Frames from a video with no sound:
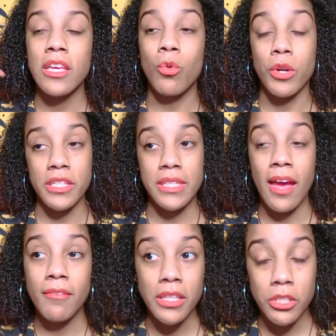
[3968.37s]
or he's
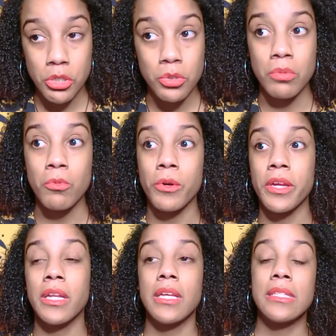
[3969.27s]
having issues with
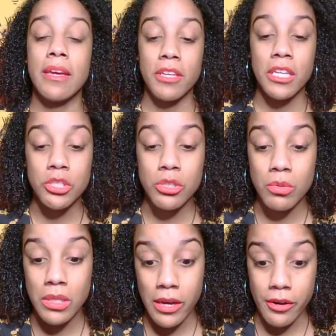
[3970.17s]
Morgan, and he's having issues
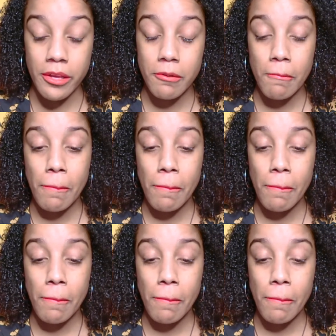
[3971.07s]
with Garrett.